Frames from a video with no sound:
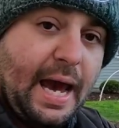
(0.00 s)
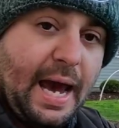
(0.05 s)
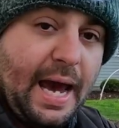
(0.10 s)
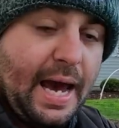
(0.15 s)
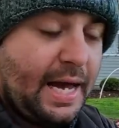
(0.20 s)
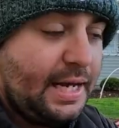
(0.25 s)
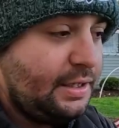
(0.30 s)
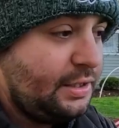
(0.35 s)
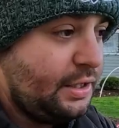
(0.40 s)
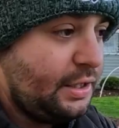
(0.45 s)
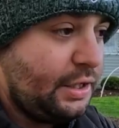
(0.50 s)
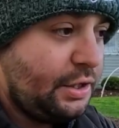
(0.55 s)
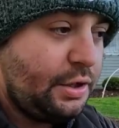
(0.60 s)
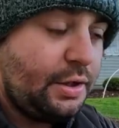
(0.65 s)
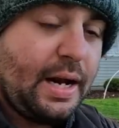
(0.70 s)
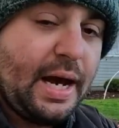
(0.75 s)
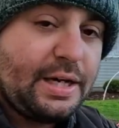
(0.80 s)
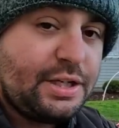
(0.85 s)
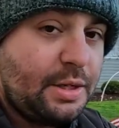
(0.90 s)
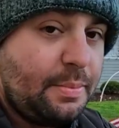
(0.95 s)
And you
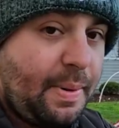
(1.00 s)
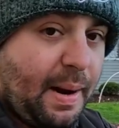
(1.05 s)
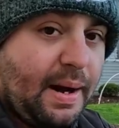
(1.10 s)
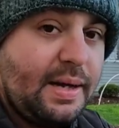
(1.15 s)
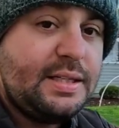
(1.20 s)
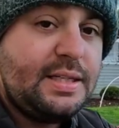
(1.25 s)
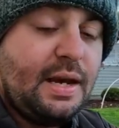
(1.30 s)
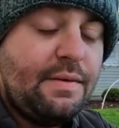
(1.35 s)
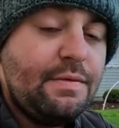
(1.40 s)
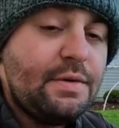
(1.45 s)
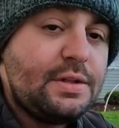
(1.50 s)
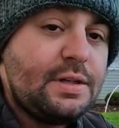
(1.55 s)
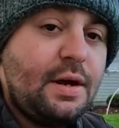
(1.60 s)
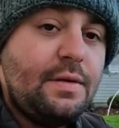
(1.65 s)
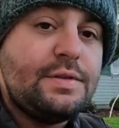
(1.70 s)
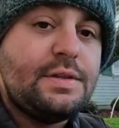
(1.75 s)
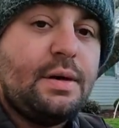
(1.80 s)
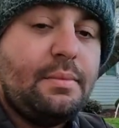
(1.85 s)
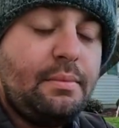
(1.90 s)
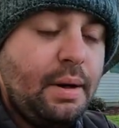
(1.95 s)
can actually probably save
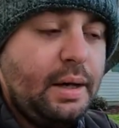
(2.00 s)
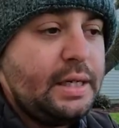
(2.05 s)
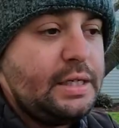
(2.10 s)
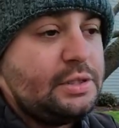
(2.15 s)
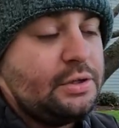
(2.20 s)
yourself some money.